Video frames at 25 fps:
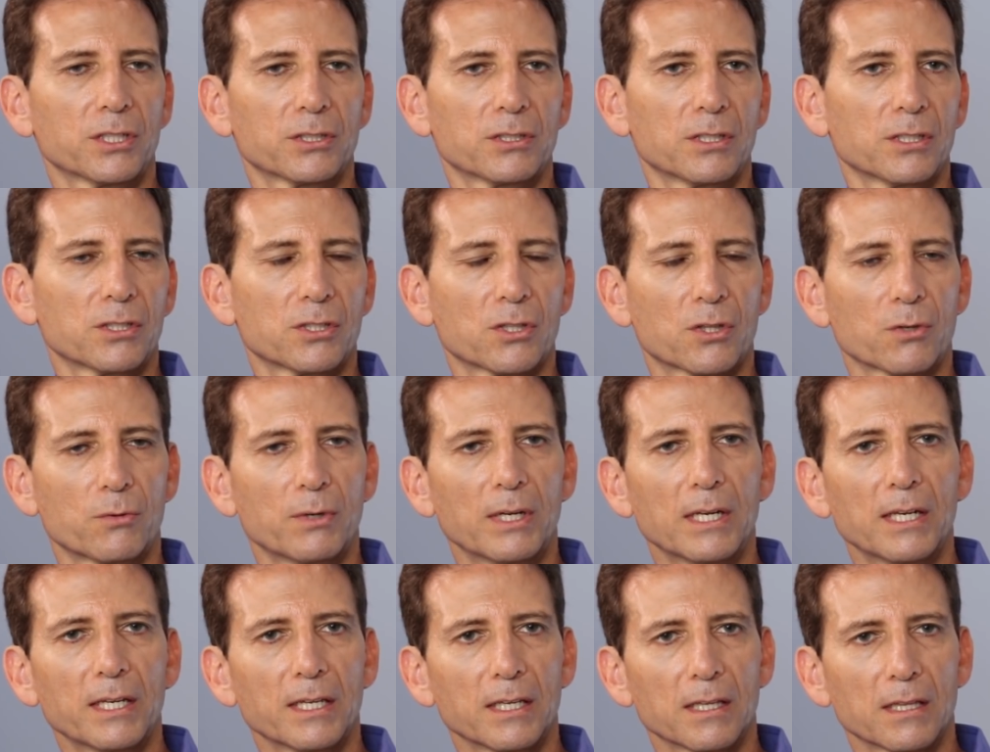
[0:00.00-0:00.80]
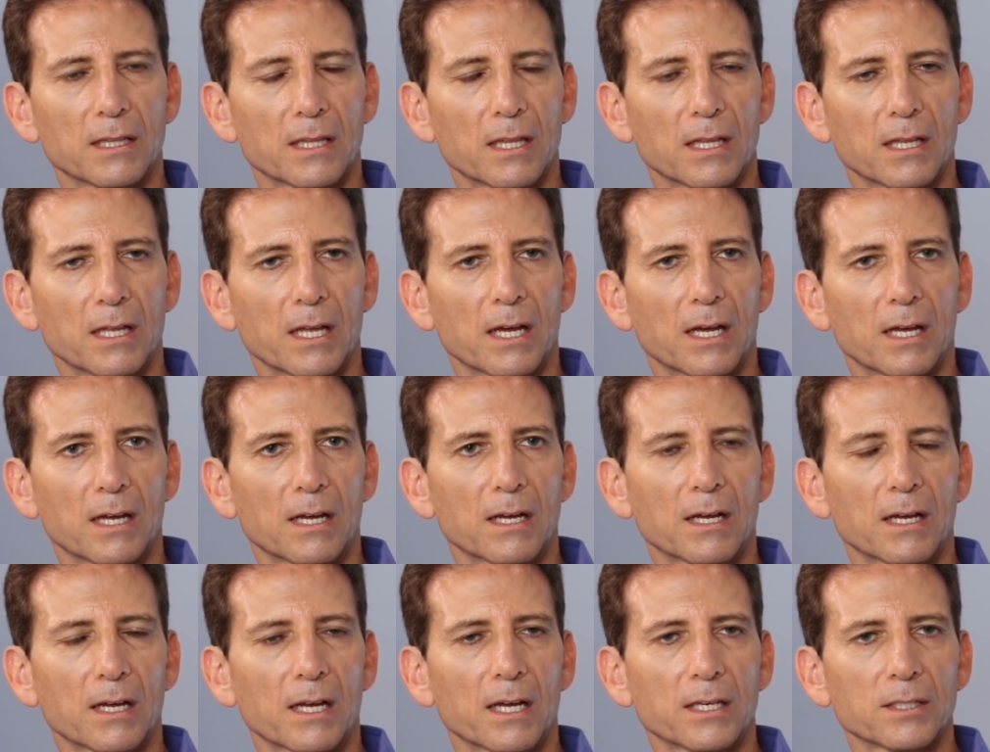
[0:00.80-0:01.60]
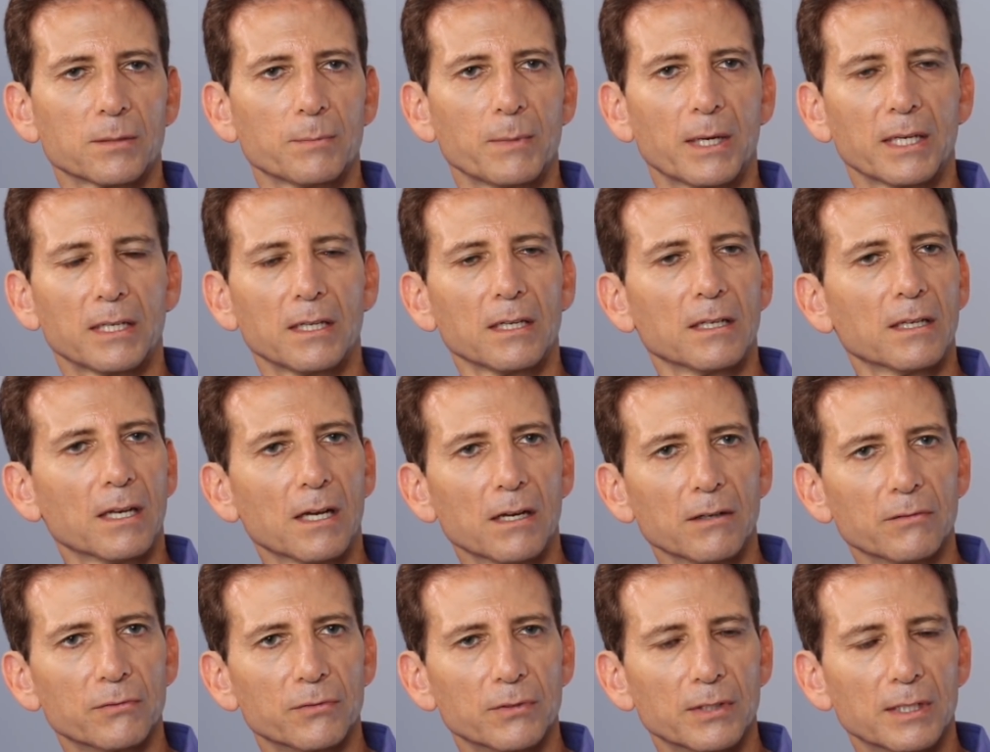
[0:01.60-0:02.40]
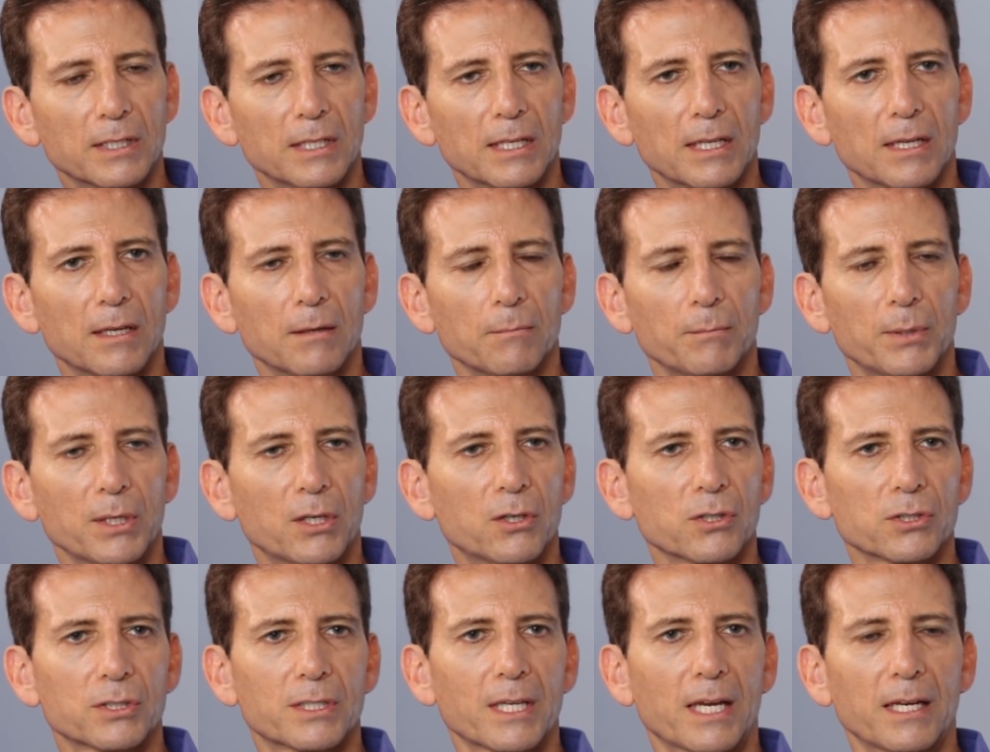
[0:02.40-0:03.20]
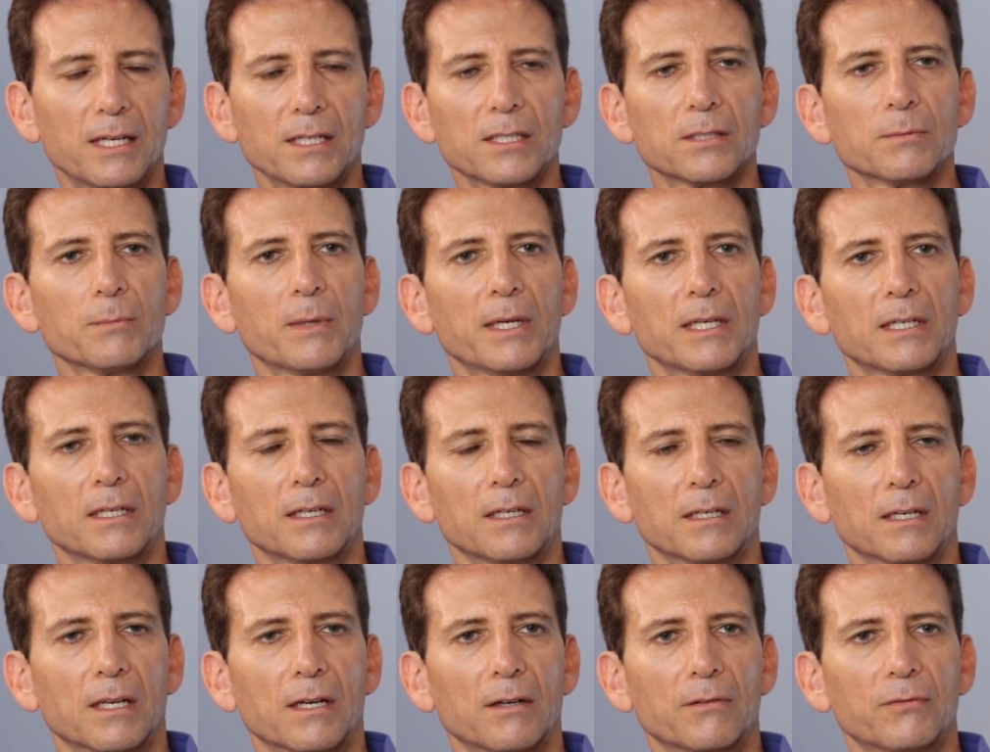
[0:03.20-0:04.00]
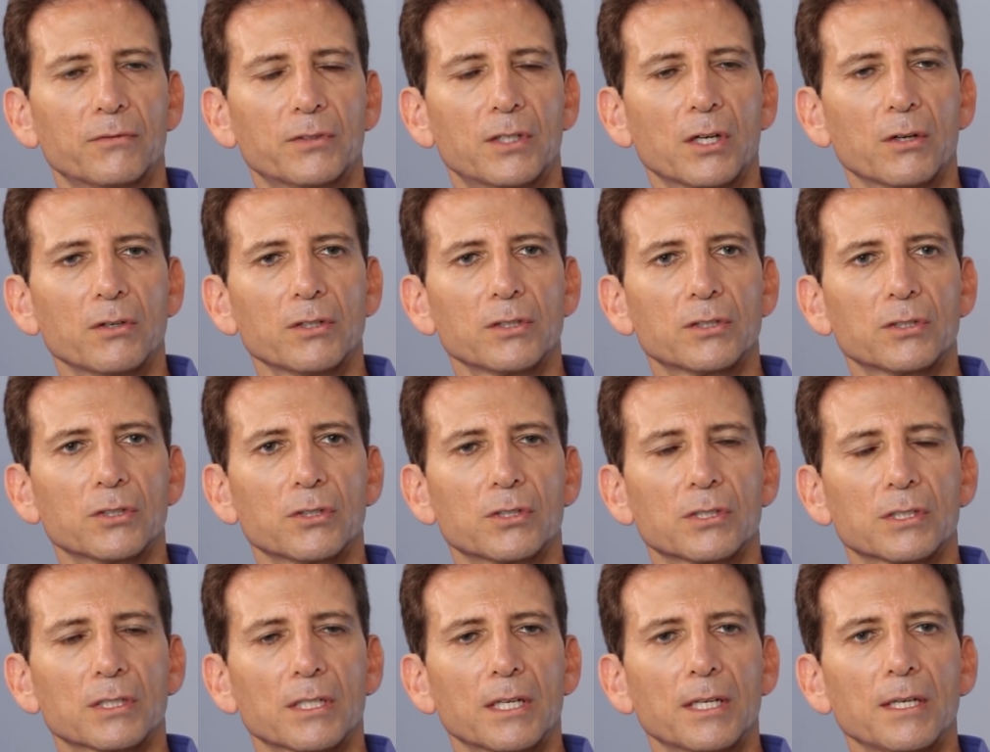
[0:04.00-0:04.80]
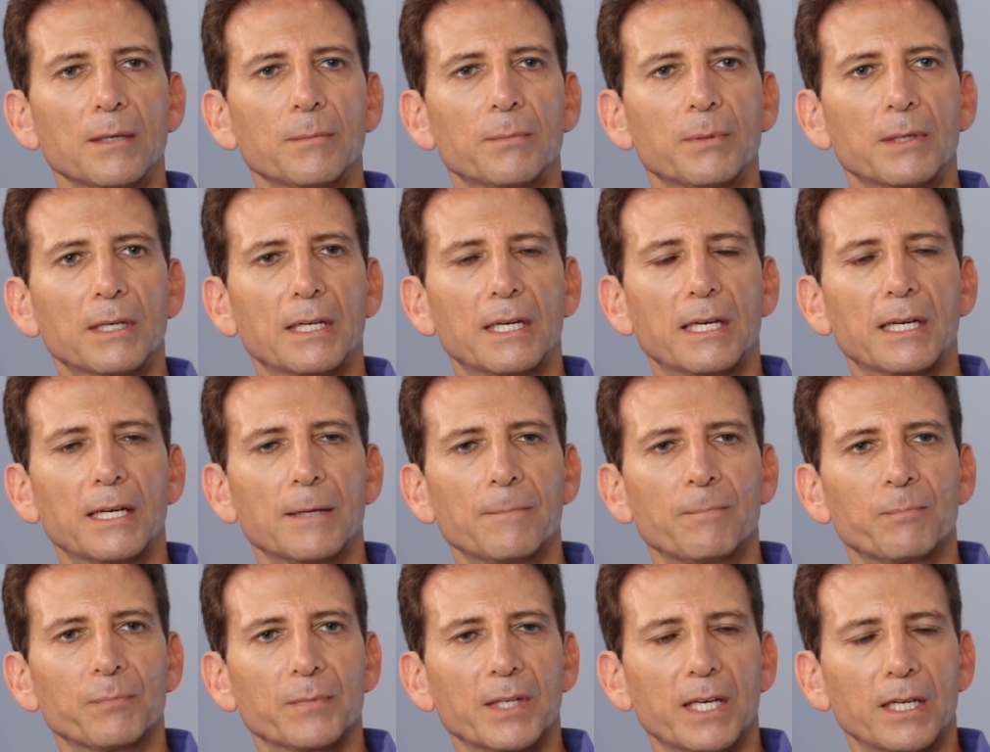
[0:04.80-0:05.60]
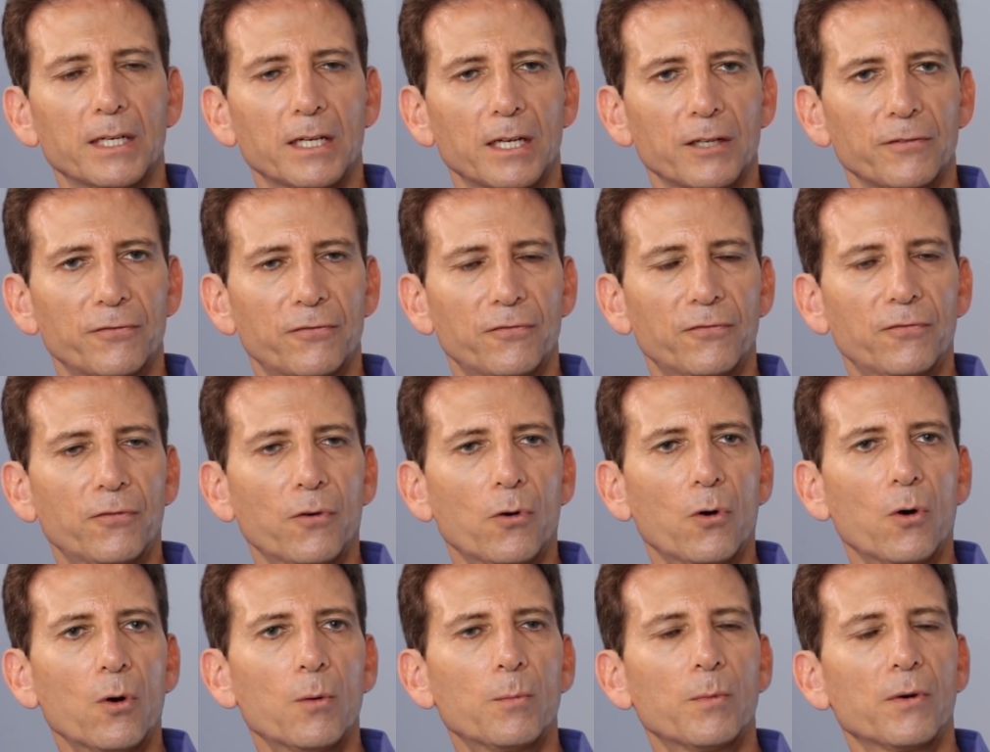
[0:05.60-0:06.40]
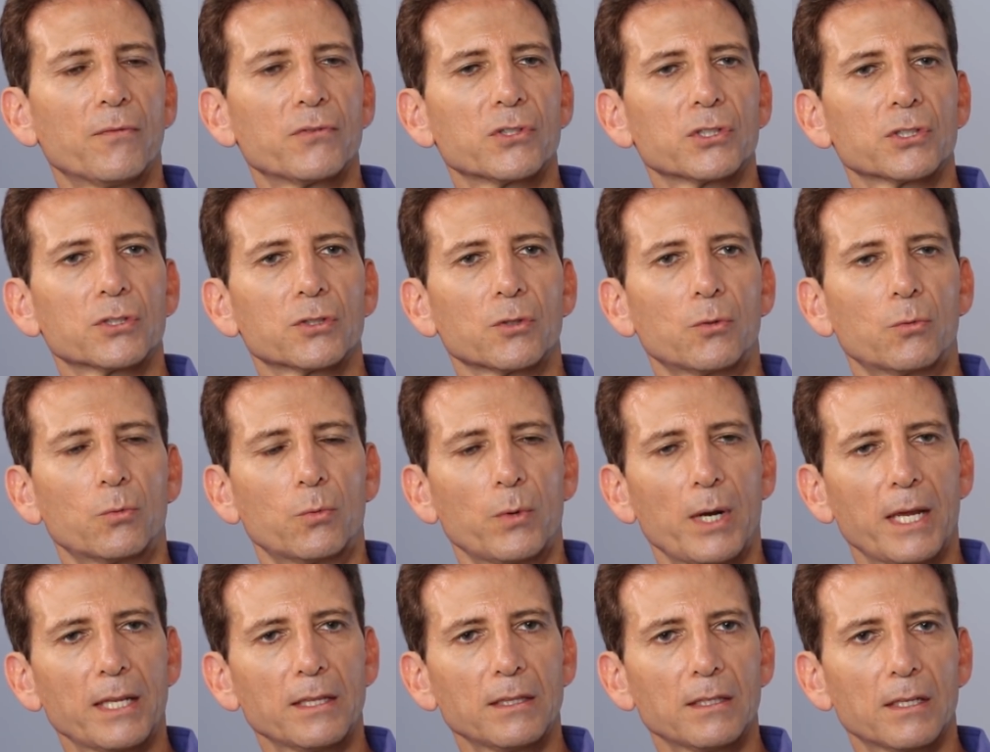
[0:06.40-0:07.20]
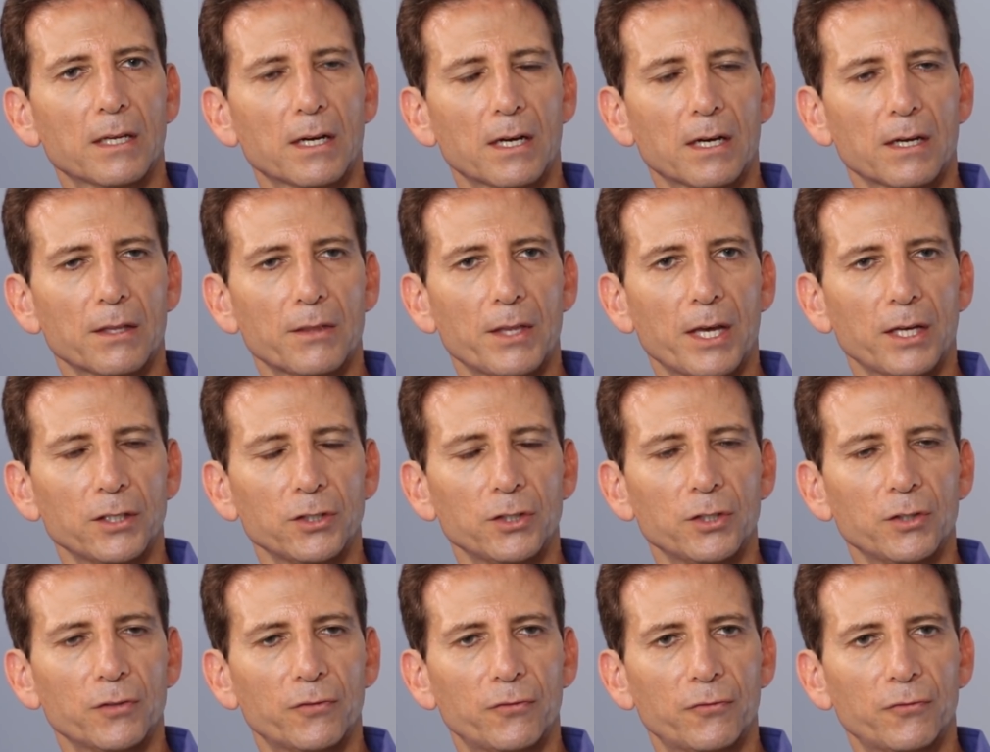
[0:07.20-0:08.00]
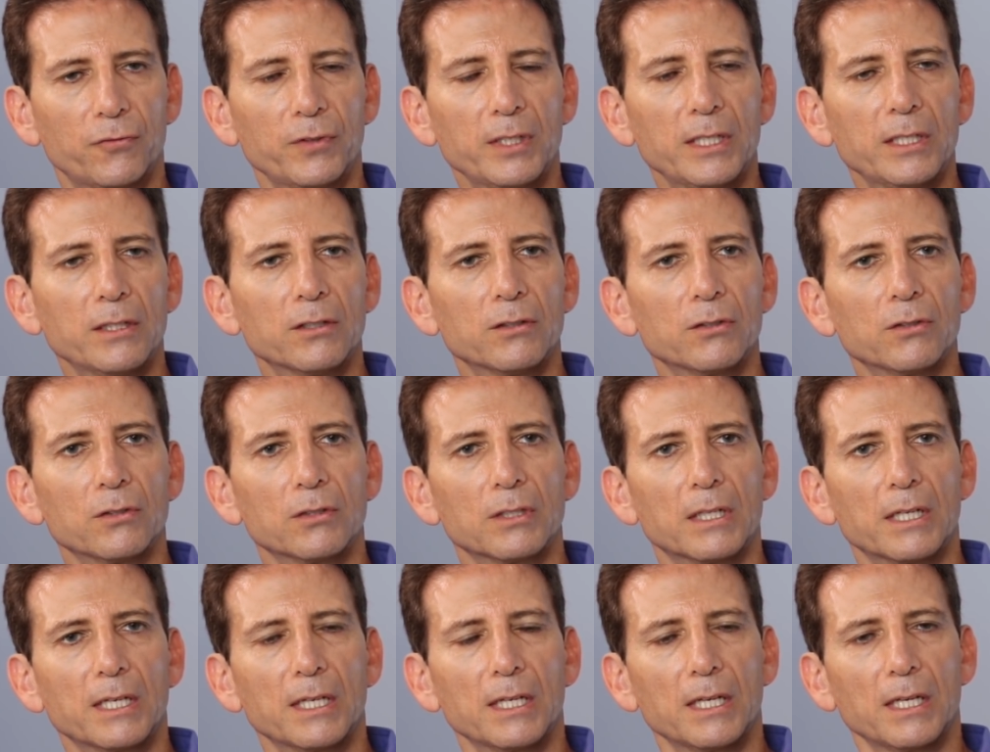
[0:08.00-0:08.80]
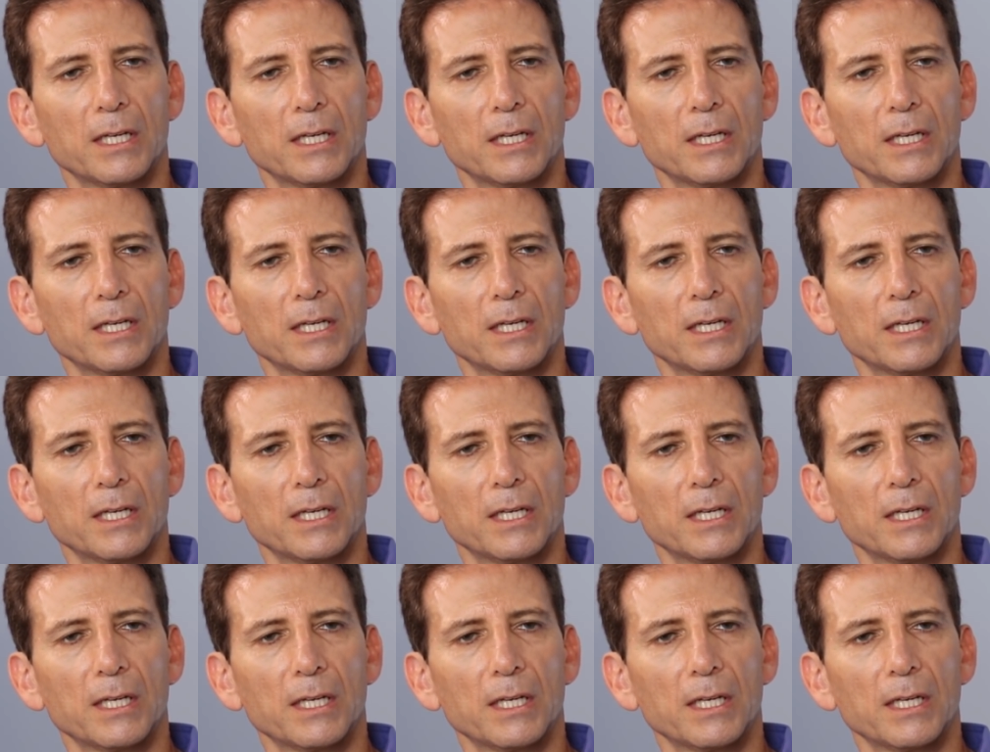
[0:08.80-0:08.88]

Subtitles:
just as thrilling as making love, because that is making love. Going to sleep in a form of surrender that you feel